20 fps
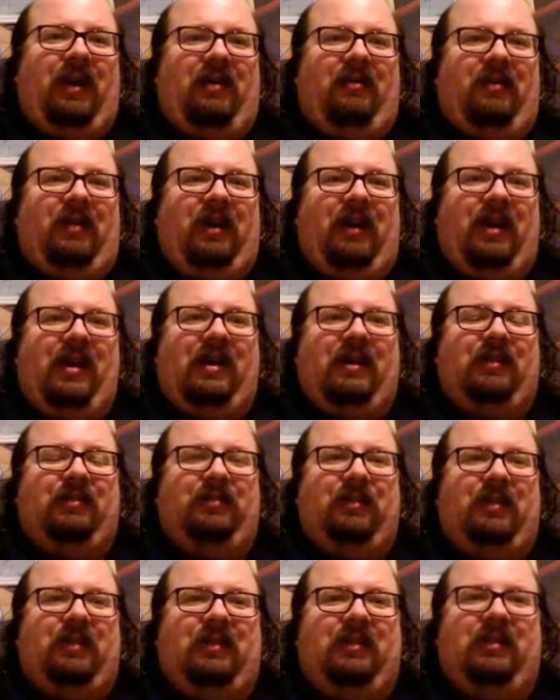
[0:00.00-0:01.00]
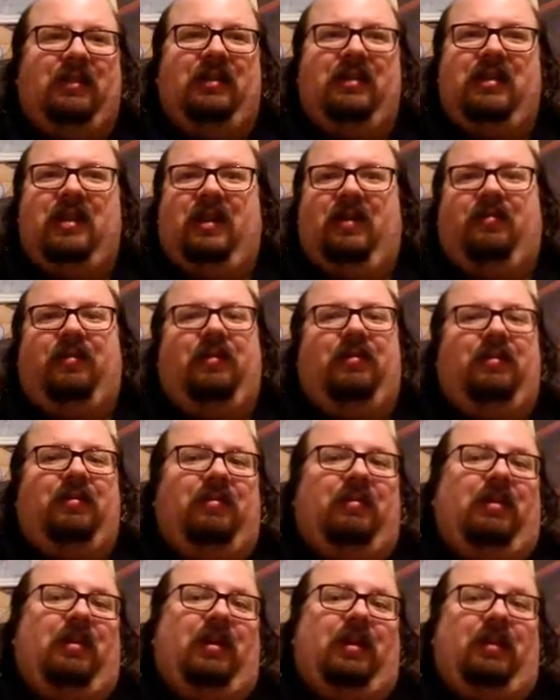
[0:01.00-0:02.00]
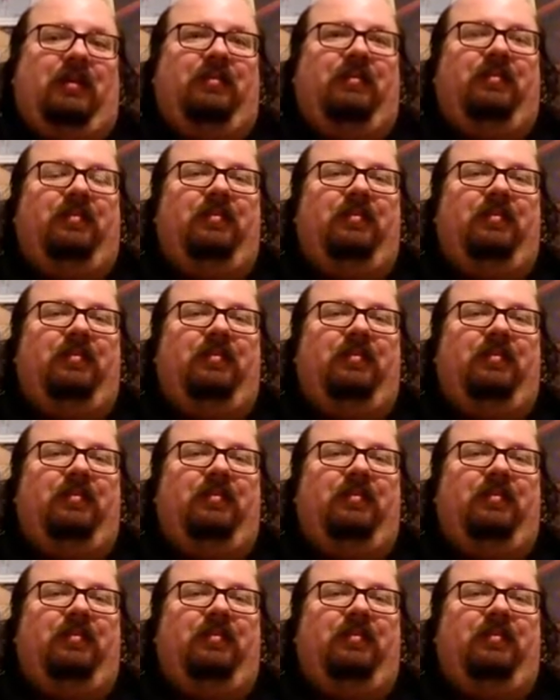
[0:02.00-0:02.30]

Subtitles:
outcast because none of them would want to